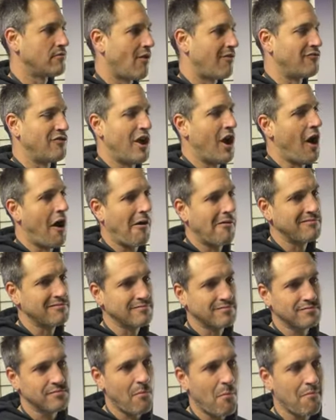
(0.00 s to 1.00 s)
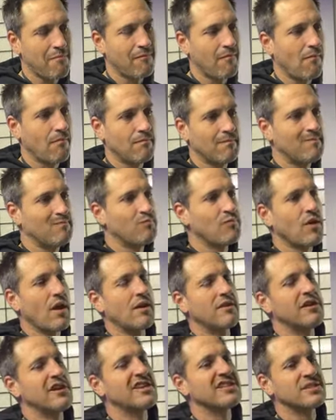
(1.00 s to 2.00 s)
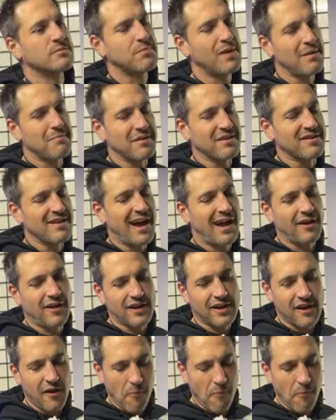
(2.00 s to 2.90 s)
No. You can spray metallic,